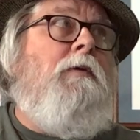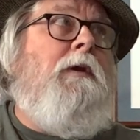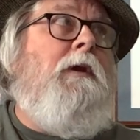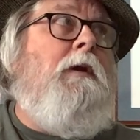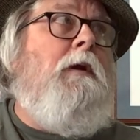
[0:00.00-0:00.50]
it
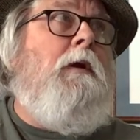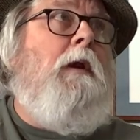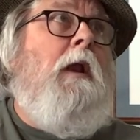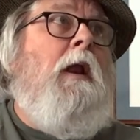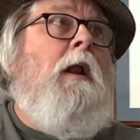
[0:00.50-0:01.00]
here.
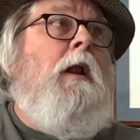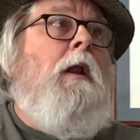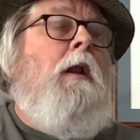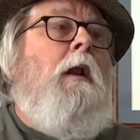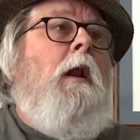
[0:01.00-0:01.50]

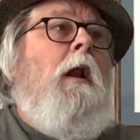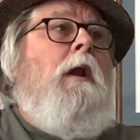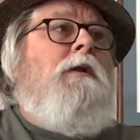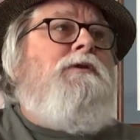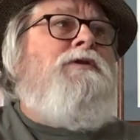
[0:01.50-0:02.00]

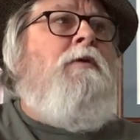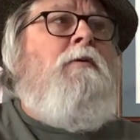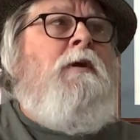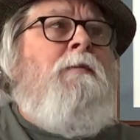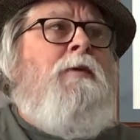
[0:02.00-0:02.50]

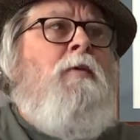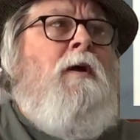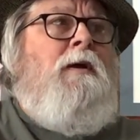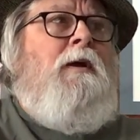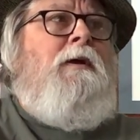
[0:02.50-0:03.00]
So give me
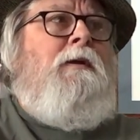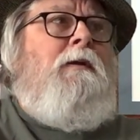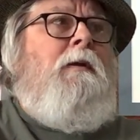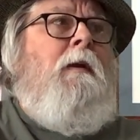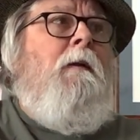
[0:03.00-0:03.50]

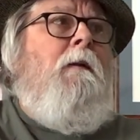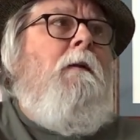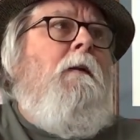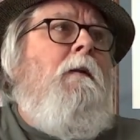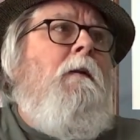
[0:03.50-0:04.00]
one.
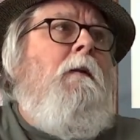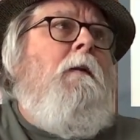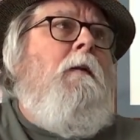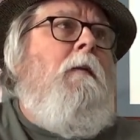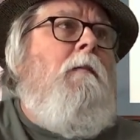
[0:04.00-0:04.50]

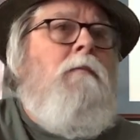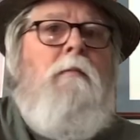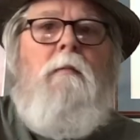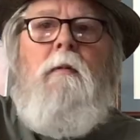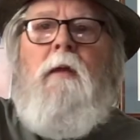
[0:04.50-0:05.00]

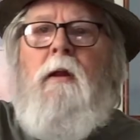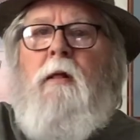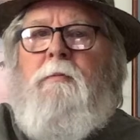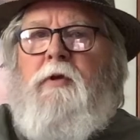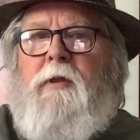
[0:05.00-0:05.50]
And
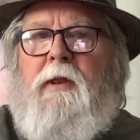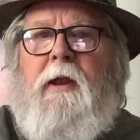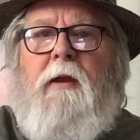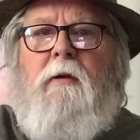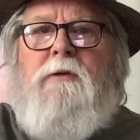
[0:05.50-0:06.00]
all I'm doing
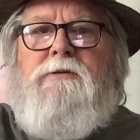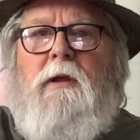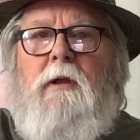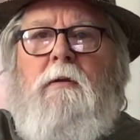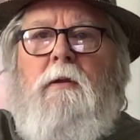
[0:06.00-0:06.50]
there is
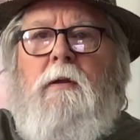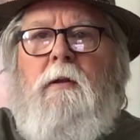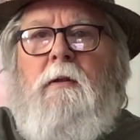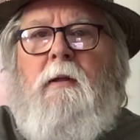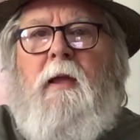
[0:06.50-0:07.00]
a
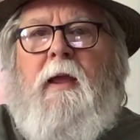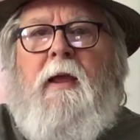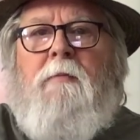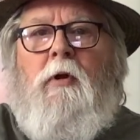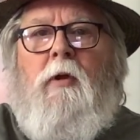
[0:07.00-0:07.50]

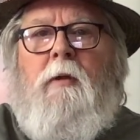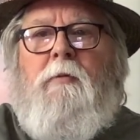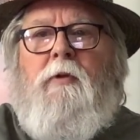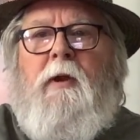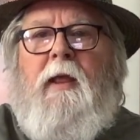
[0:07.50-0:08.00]
hammer on. I'm
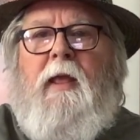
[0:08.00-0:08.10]
doing